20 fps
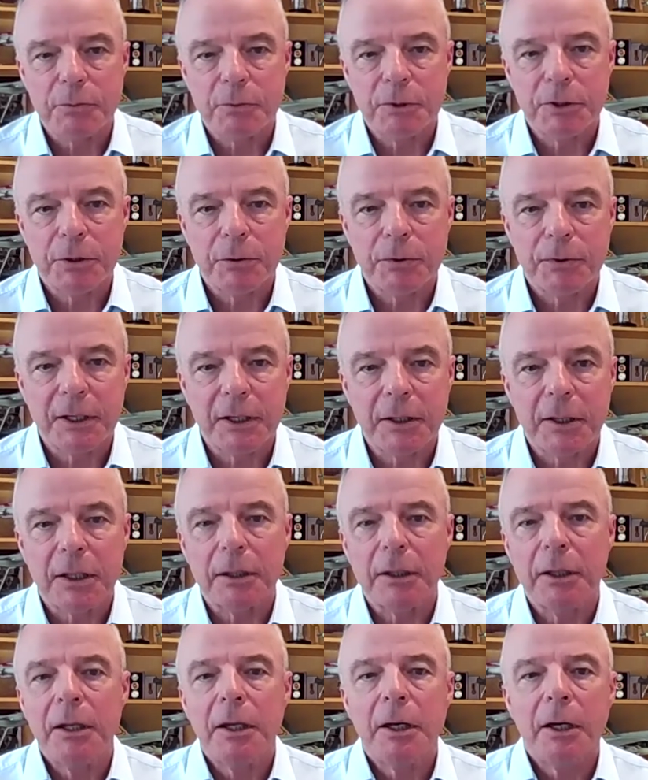When you think
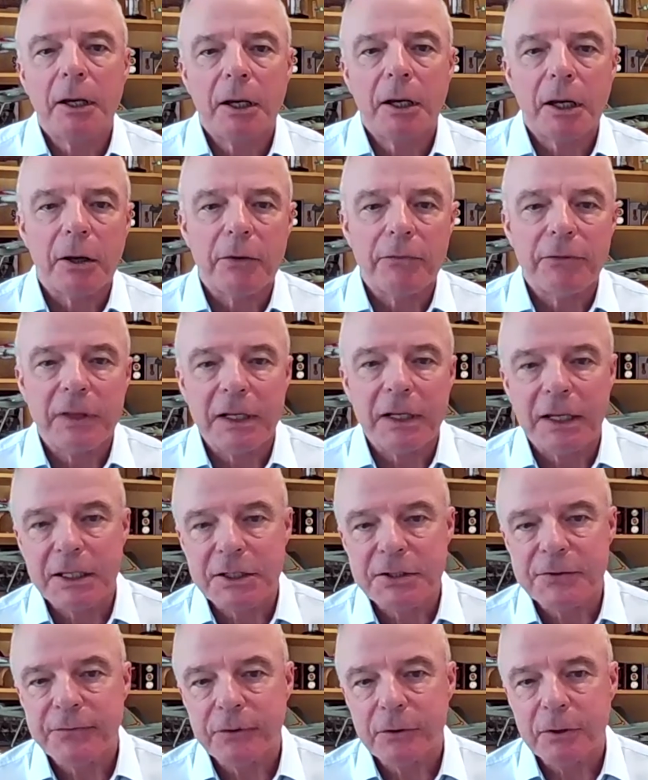over the
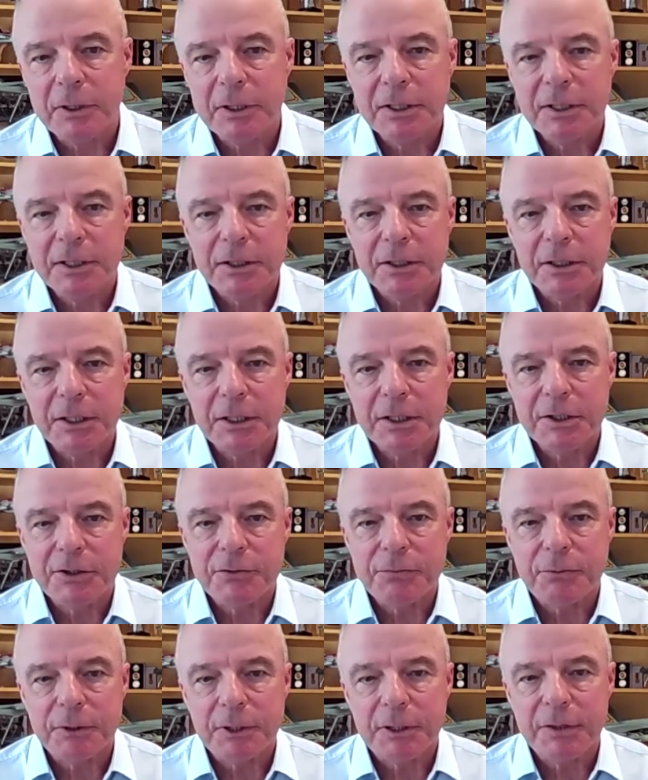last few
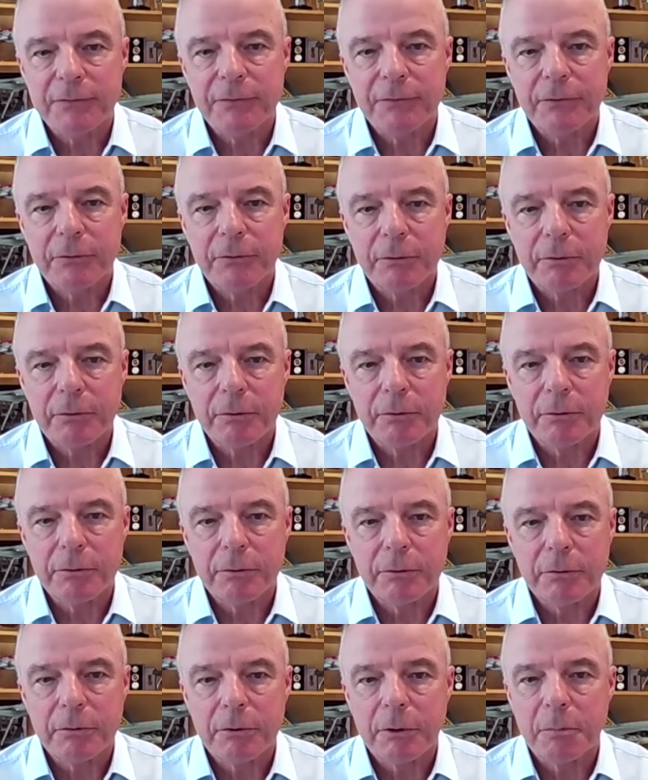years, we lived
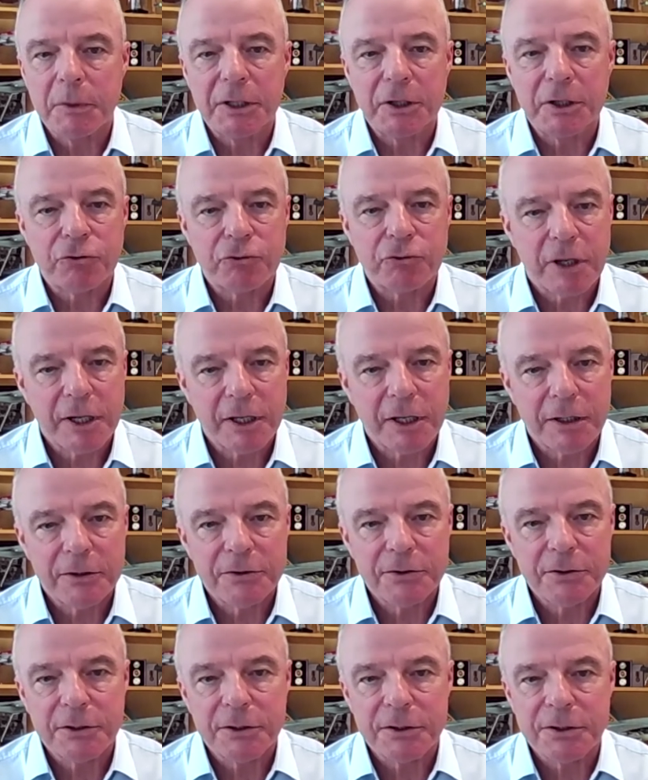through crippling drought,
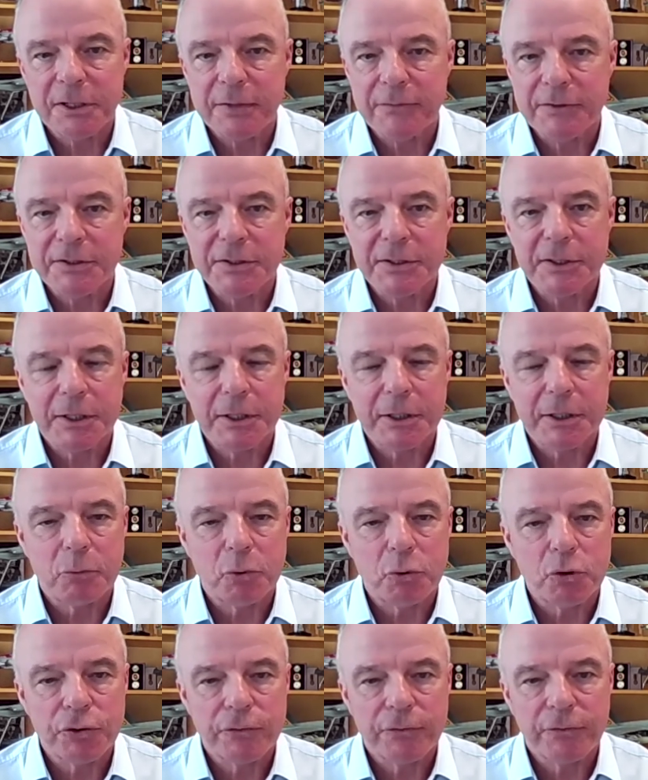devastating
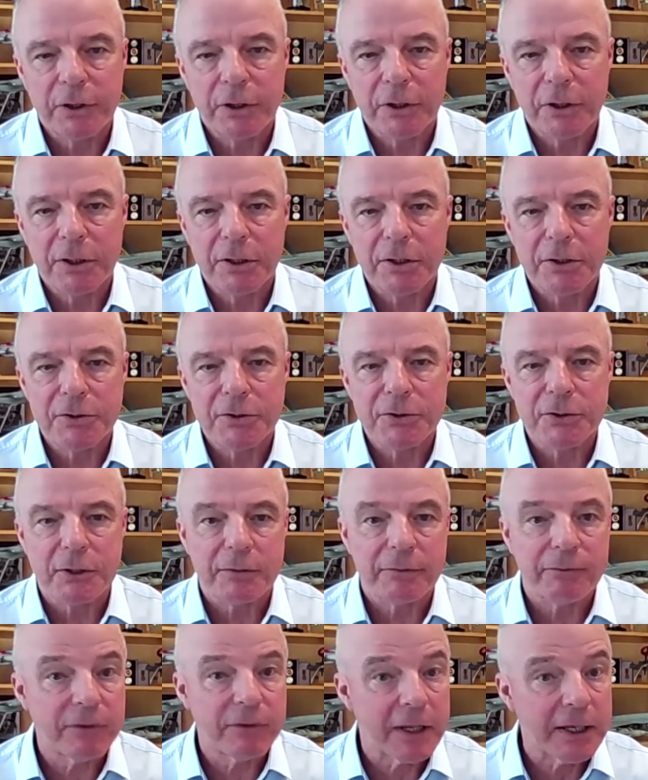bushfires,
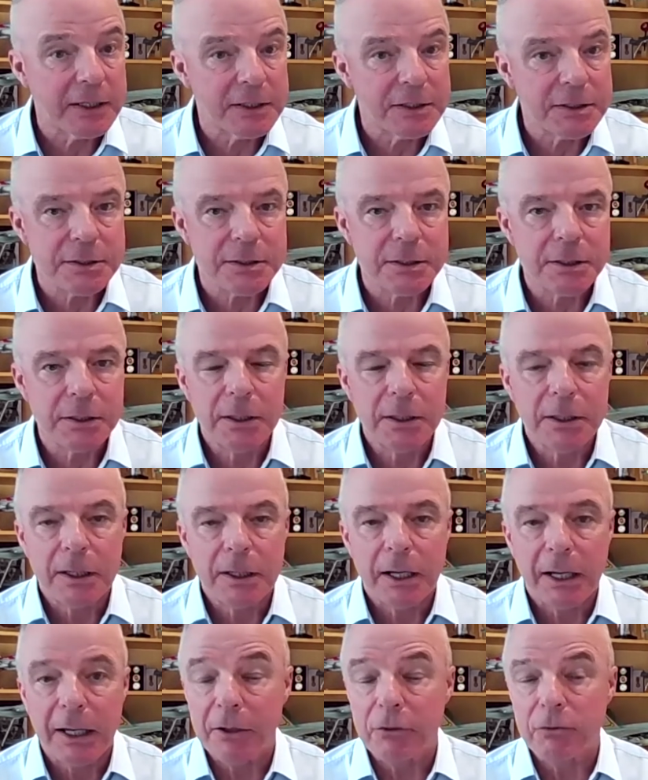floods,
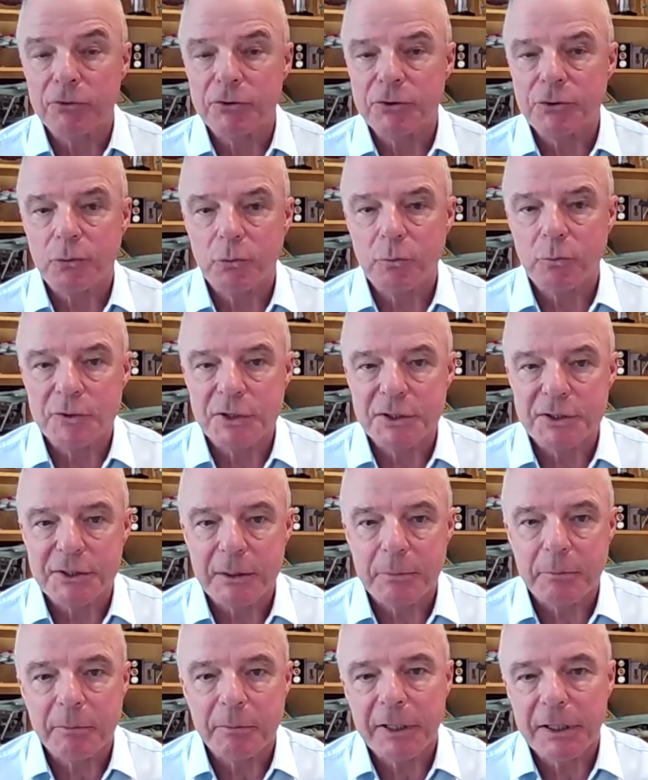hailstorms in
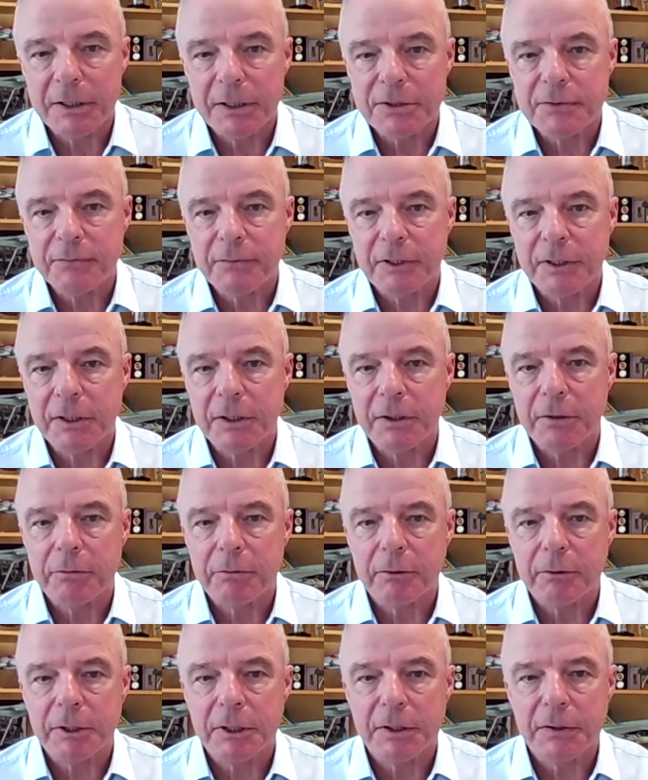some parts of the
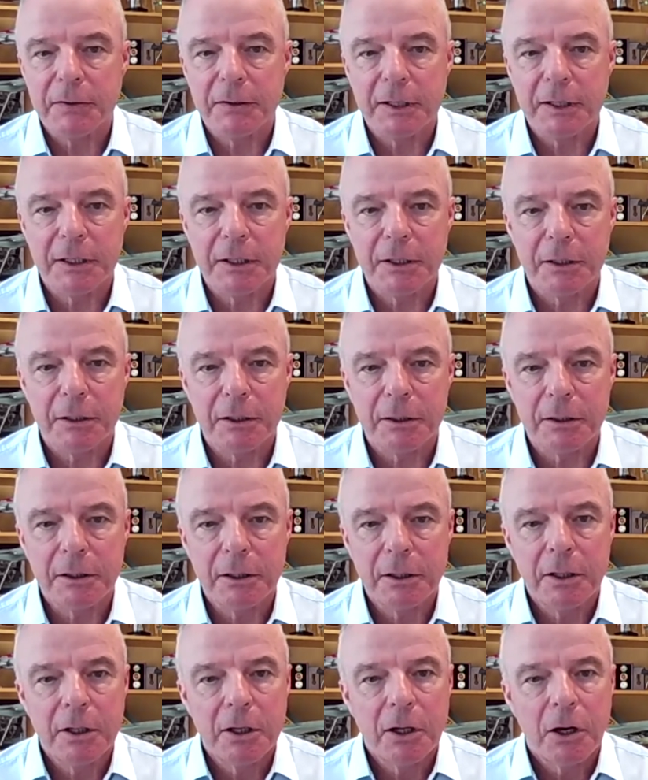country, and then
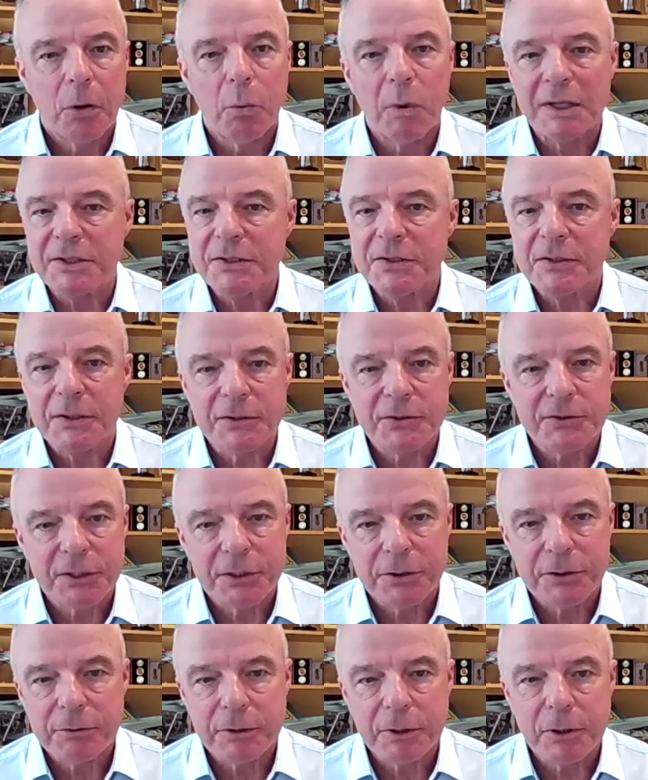a
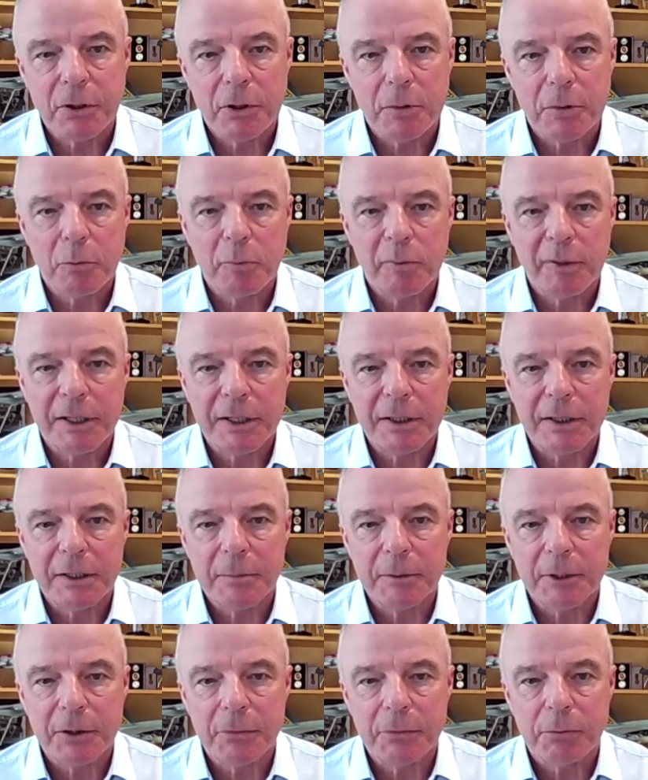once-in-a-century global
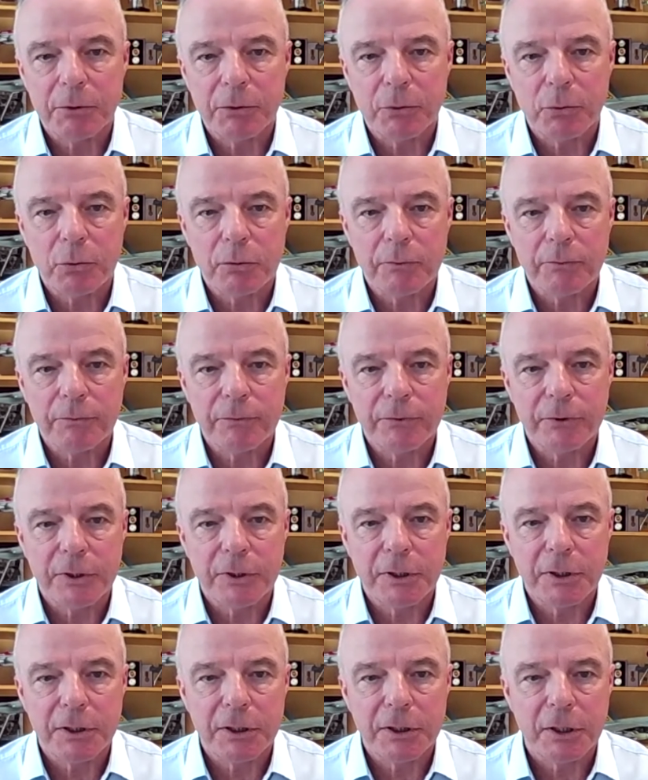pandemic with all of
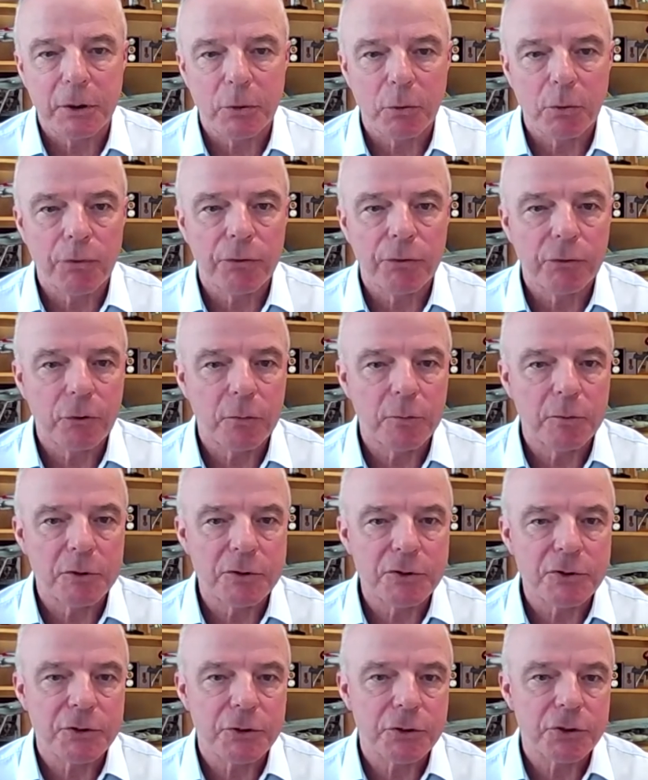the health, human,
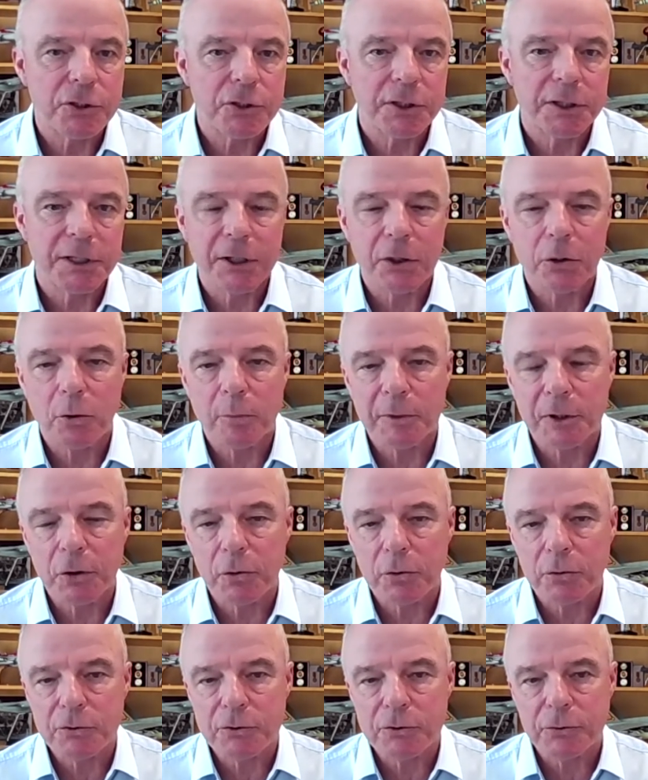social and economic
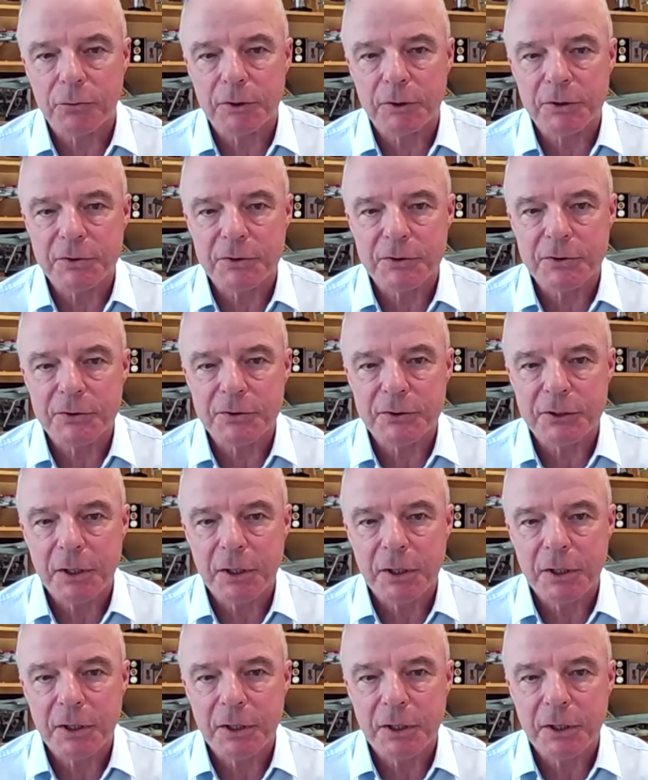consequences.